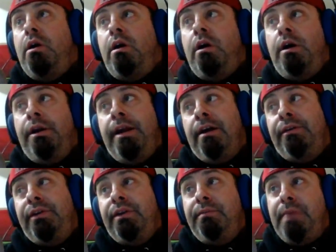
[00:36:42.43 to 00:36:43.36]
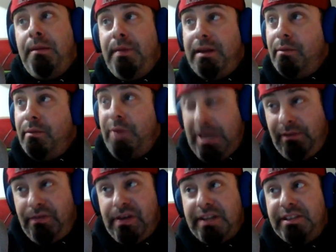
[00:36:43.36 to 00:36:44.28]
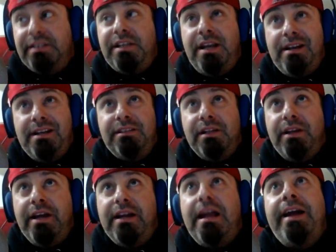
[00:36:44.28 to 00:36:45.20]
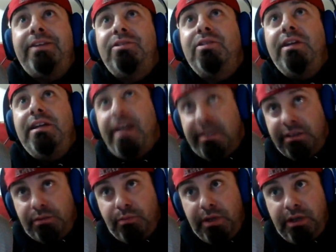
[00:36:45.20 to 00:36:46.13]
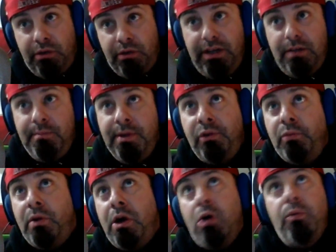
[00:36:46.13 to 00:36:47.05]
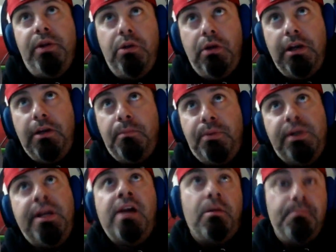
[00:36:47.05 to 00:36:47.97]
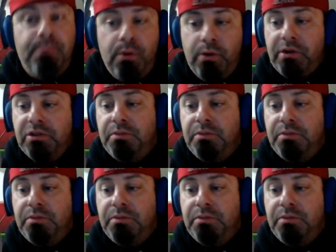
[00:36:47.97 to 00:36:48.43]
on how to maybe that we can fix this thing. Is so like, actually, yes, we do need to build a wall, we do need to protect our borders,